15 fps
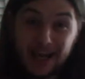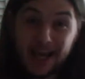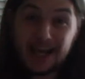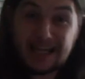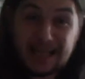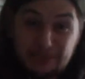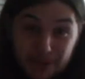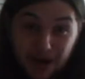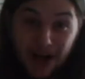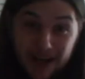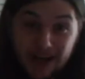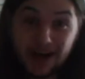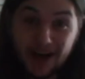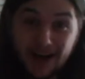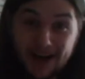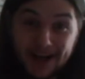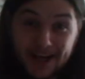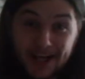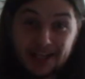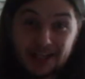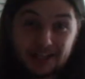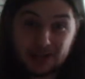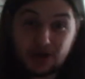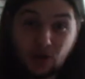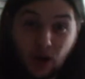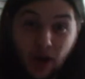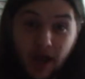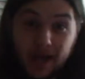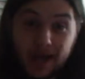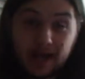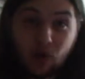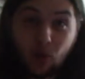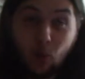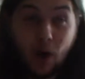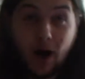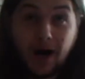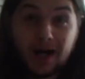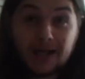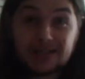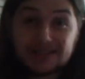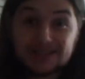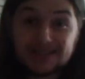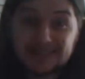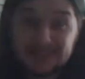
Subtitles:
in my garden! Like, what?